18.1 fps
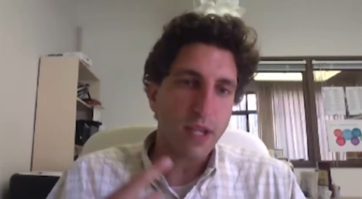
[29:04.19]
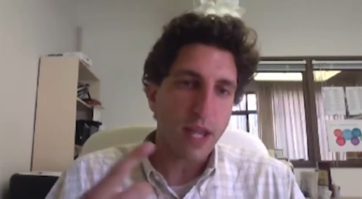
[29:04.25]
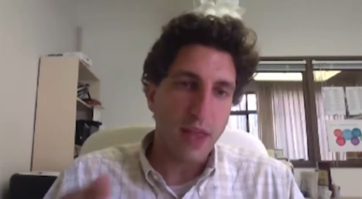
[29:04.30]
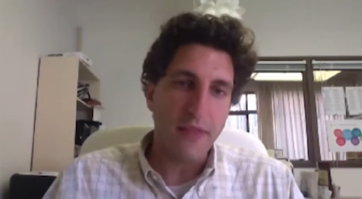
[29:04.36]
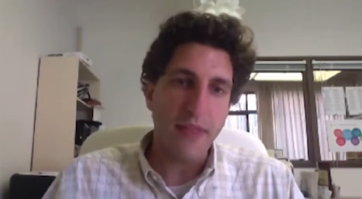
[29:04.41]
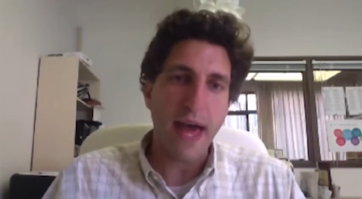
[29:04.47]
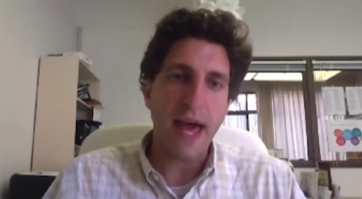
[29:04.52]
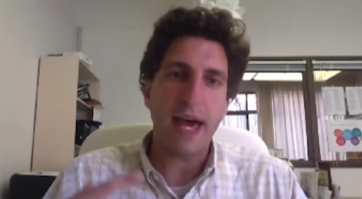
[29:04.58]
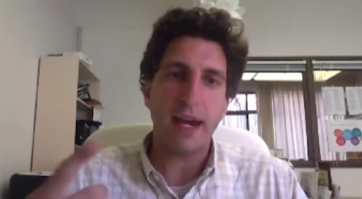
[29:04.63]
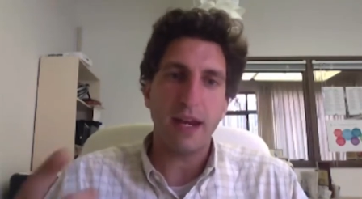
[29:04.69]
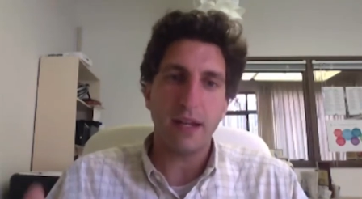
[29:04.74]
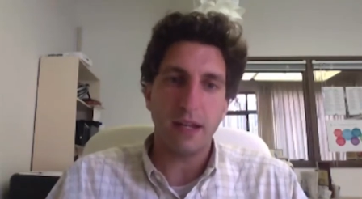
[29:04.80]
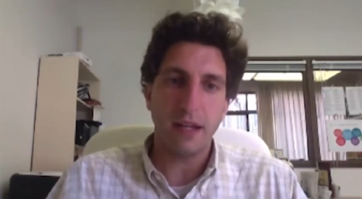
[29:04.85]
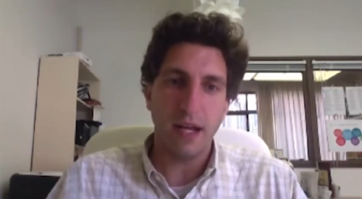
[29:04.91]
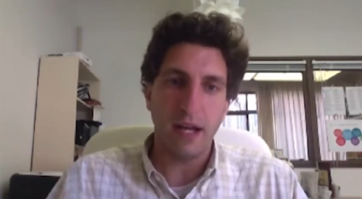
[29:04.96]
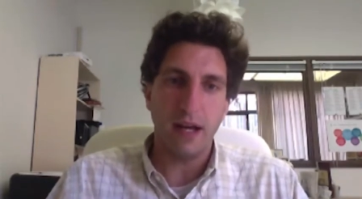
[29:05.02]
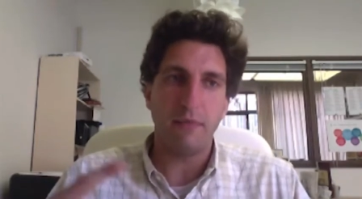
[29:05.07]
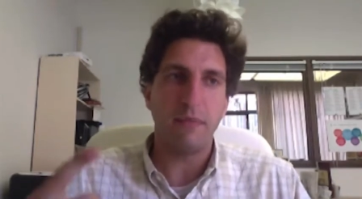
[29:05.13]
And that,
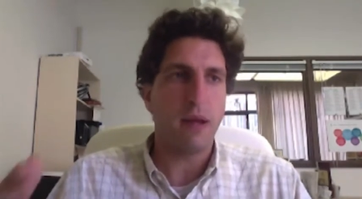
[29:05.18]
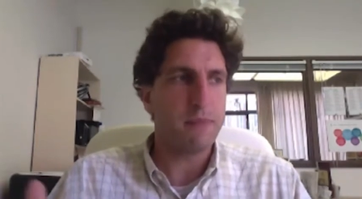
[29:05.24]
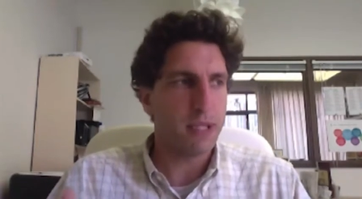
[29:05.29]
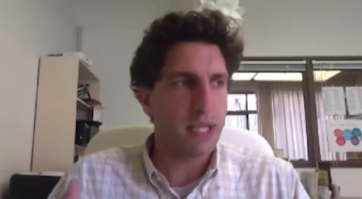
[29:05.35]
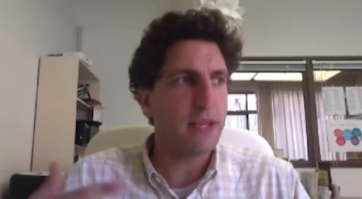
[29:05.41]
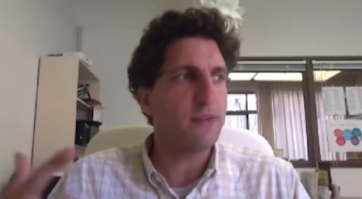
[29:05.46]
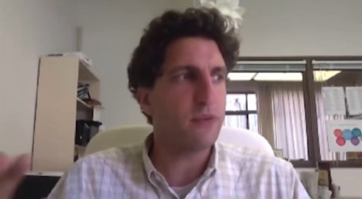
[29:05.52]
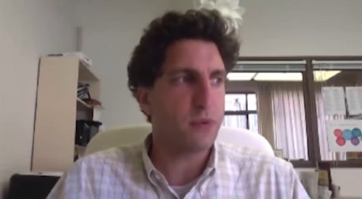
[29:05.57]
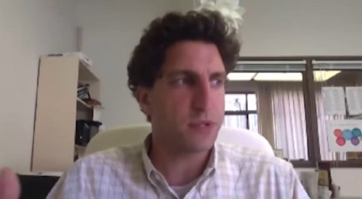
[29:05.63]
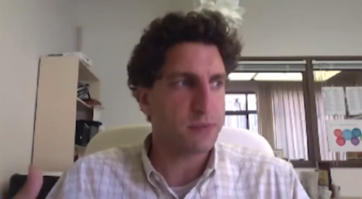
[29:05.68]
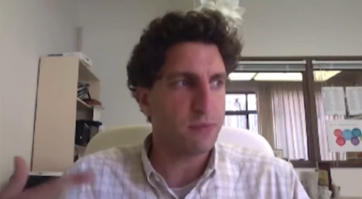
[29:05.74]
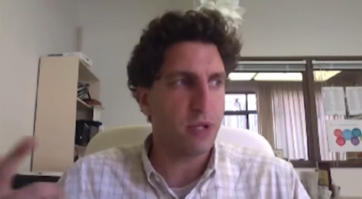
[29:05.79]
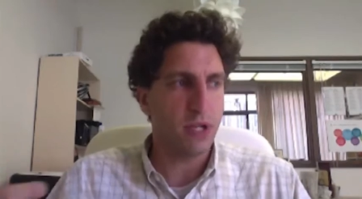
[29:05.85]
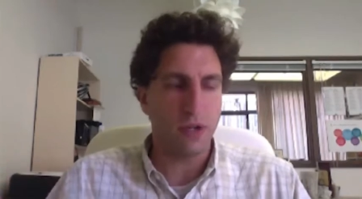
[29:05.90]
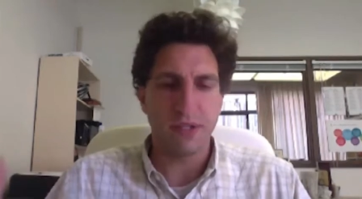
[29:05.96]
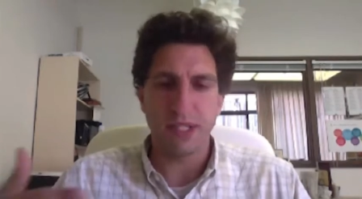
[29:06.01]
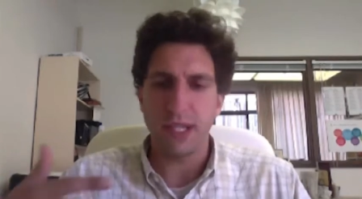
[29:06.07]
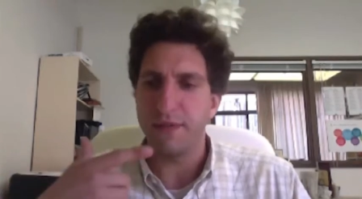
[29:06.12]
I believe it was
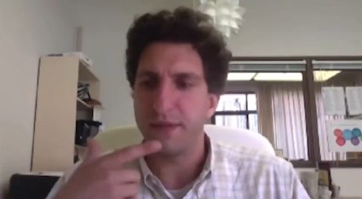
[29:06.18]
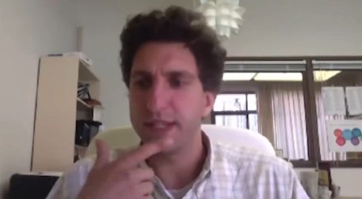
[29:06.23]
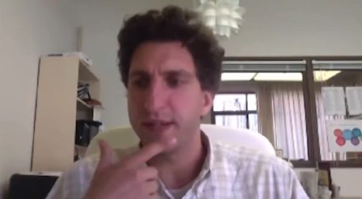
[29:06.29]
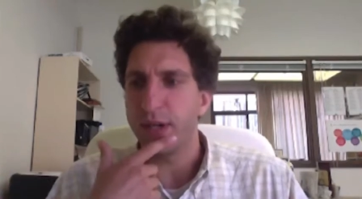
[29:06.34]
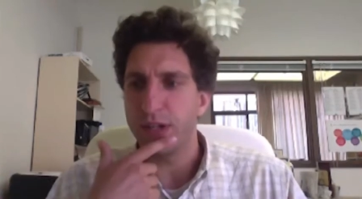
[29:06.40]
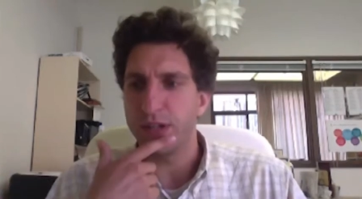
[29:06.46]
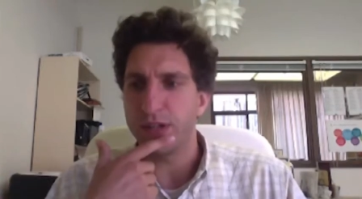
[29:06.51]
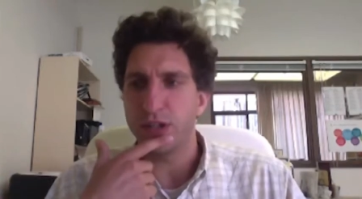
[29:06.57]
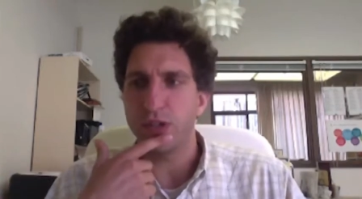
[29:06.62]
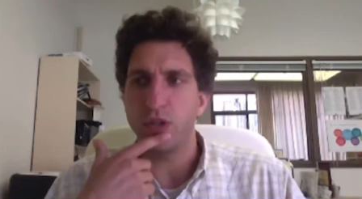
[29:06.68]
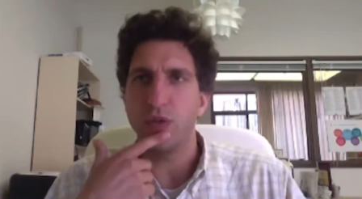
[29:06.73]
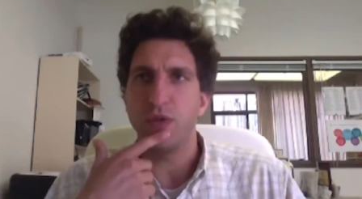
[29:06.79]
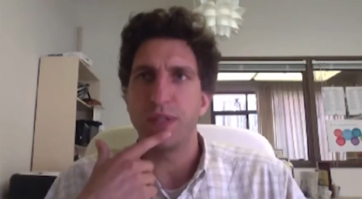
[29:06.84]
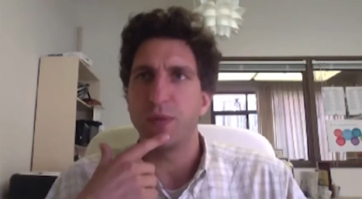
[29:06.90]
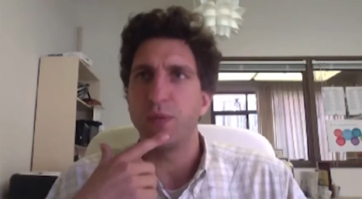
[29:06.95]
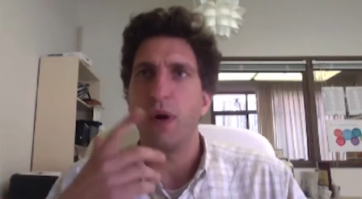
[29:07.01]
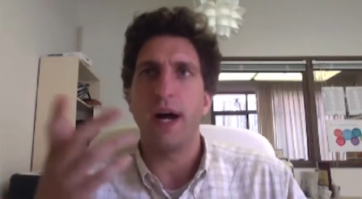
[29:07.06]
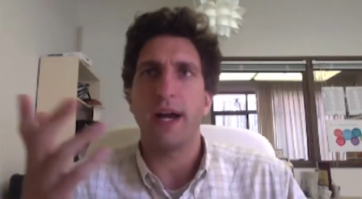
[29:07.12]
putting yourself in someone else's
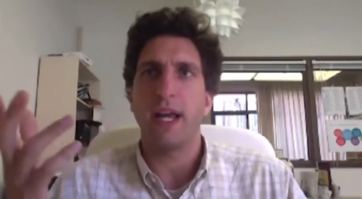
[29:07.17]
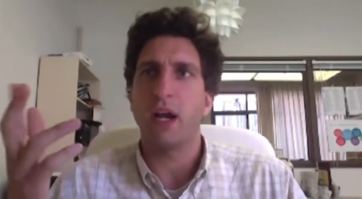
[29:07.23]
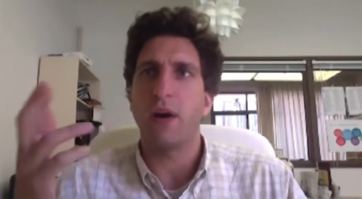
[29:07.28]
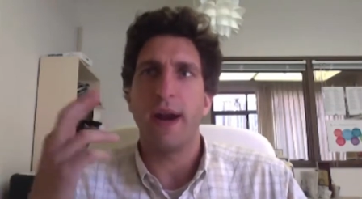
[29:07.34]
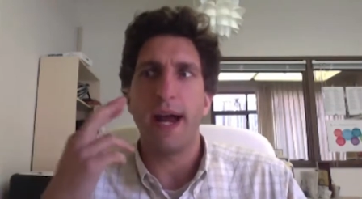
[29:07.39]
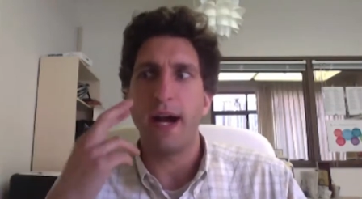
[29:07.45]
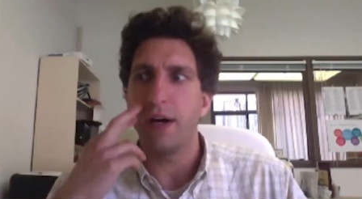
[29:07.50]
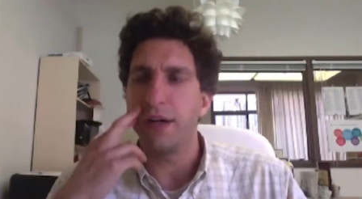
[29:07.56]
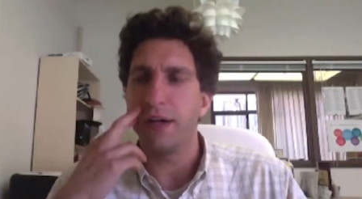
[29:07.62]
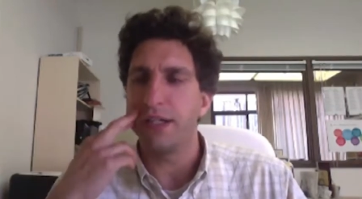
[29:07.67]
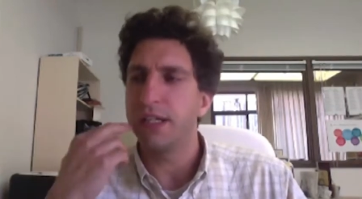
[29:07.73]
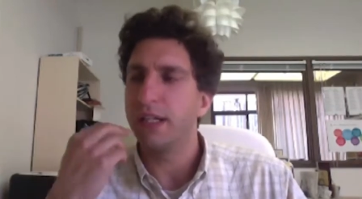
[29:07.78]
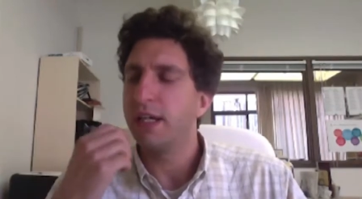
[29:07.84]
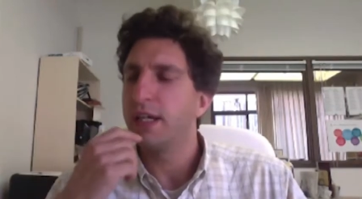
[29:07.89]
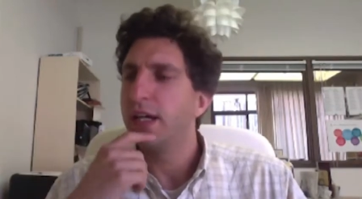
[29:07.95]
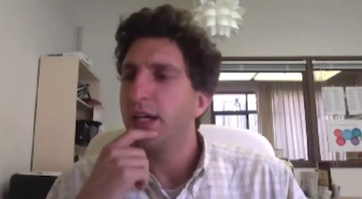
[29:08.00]
shoes and walking around,